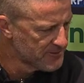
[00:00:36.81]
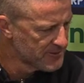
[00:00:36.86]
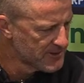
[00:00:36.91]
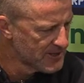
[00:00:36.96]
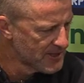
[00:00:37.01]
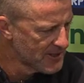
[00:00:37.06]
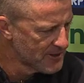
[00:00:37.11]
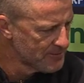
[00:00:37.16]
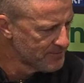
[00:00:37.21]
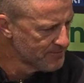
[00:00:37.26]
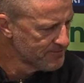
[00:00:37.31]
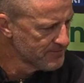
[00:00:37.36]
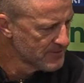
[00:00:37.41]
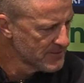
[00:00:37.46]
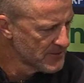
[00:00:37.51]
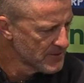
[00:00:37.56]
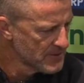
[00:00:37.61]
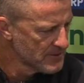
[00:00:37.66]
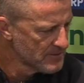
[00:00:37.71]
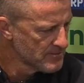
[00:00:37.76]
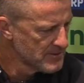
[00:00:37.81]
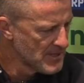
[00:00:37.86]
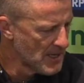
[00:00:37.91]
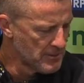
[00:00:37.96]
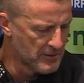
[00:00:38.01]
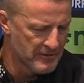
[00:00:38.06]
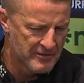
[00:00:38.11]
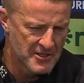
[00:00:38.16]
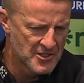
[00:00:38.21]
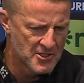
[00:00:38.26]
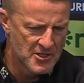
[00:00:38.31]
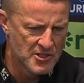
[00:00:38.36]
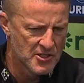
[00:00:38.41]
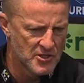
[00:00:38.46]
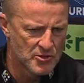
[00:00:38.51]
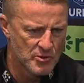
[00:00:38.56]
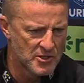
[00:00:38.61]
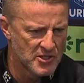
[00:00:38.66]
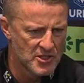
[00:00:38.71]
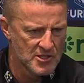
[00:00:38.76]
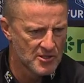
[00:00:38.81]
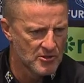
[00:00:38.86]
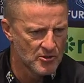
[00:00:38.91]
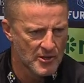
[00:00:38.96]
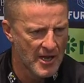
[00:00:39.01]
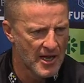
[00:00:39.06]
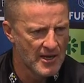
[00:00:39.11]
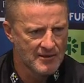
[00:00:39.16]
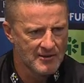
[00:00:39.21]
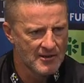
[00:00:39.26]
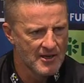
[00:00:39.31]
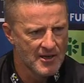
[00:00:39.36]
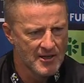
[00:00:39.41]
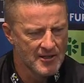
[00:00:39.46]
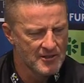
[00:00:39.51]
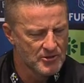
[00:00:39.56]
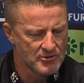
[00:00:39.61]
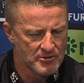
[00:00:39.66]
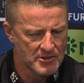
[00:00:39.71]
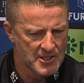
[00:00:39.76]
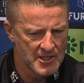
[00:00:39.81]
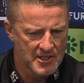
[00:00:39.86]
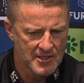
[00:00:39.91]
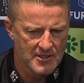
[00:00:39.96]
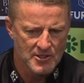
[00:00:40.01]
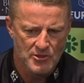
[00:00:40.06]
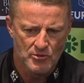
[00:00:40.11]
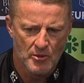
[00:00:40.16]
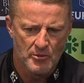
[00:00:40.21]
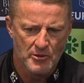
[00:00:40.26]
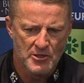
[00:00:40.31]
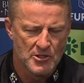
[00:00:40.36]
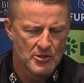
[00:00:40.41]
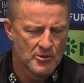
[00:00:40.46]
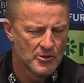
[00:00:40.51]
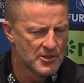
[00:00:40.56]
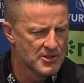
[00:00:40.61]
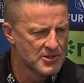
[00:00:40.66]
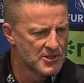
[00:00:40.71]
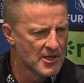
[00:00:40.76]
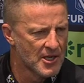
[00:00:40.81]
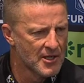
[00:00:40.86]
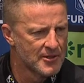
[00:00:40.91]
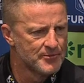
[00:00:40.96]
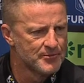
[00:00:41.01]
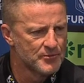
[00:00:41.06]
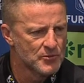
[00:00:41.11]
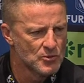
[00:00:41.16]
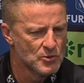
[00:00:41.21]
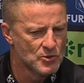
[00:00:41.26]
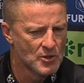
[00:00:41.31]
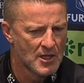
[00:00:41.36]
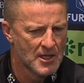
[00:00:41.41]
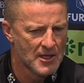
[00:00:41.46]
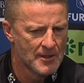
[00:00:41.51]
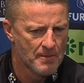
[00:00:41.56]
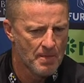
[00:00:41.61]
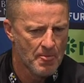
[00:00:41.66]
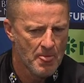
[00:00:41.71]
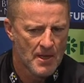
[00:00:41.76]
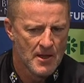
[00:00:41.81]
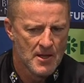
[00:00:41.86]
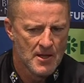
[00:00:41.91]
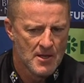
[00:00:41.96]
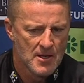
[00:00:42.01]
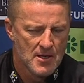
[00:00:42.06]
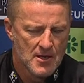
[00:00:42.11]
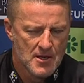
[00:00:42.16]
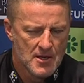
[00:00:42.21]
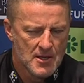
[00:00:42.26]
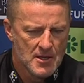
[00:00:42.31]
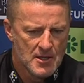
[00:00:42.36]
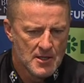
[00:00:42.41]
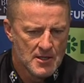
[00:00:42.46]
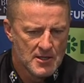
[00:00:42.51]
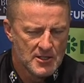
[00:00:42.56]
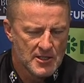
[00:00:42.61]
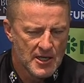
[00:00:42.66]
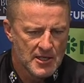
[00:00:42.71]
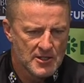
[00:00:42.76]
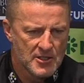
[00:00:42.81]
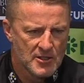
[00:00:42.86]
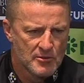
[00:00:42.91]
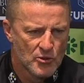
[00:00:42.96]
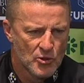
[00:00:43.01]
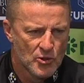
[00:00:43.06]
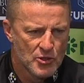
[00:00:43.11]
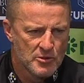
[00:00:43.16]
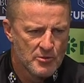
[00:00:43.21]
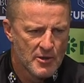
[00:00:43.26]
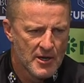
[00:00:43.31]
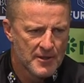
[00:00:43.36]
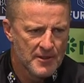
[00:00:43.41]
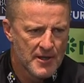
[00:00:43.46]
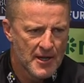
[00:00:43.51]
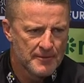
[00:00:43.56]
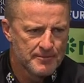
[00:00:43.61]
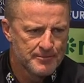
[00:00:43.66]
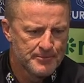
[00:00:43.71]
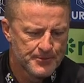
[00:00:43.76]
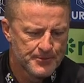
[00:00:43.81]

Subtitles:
You know, a couple of instances we just look at and go, it's ridiculous what we're doing. So we'll chat to the boys about that.